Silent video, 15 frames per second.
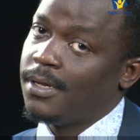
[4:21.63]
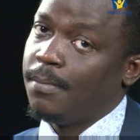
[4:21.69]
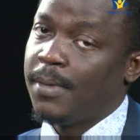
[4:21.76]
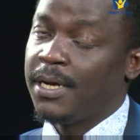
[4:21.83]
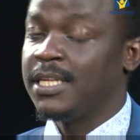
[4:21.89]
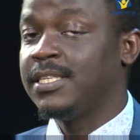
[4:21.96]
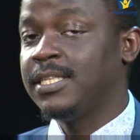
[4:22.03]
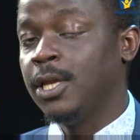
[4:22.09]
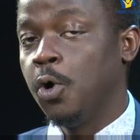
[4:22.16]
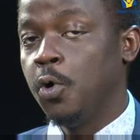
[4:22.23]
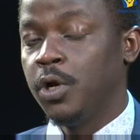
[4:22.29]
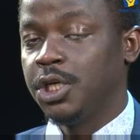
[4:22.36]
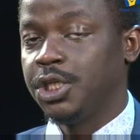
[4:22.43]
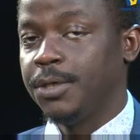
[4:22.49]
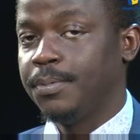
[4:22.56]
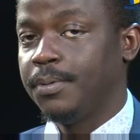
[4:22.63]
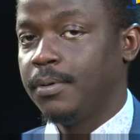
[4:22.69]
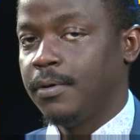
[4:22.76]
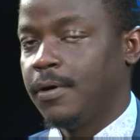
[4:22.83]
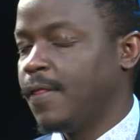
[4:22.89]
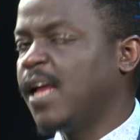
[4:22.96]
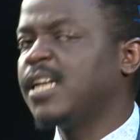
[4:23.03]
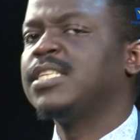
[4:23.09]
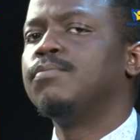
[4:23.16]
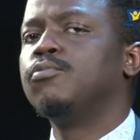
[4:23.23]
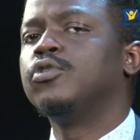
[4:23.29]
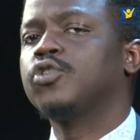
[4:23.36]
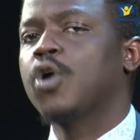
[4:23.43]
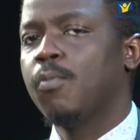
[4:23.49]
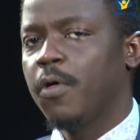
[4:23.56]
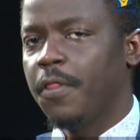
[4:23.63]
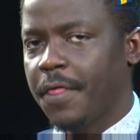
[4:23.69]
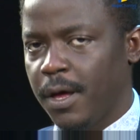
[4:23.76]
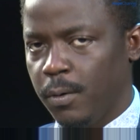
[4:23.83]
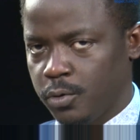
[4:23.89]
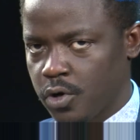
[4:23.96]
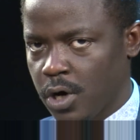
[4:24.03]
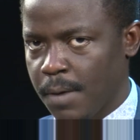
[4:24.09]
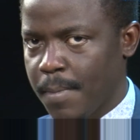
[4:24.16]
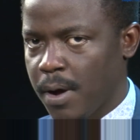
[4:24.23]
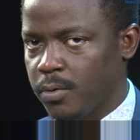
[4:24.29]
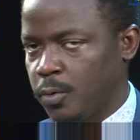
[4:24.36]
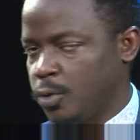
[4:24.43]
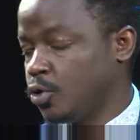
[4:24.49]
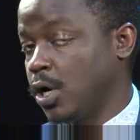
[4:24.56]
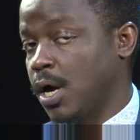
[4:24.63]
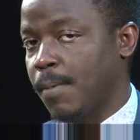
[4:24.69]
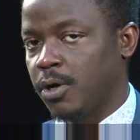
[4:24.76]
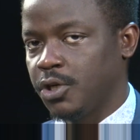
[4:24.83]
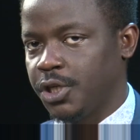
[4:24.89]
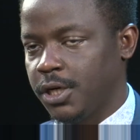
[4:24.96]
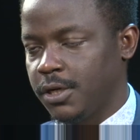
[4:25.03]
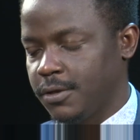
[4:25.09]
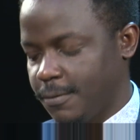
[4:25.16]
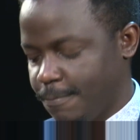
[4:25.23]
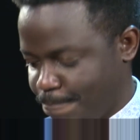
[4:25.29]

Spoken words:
but it's still ownership. That is the most common thing we talk about when we talk about shares.